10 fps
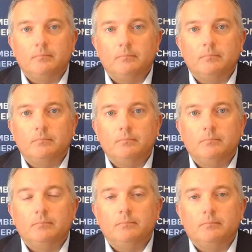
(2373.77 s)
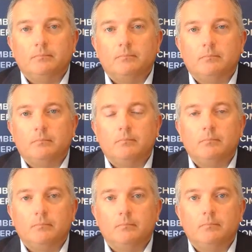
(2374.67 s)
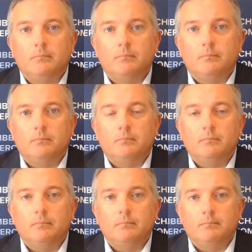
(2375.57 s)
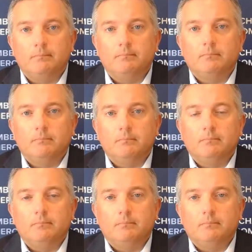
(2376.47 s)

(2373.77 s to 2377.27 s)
This person isn't speaking.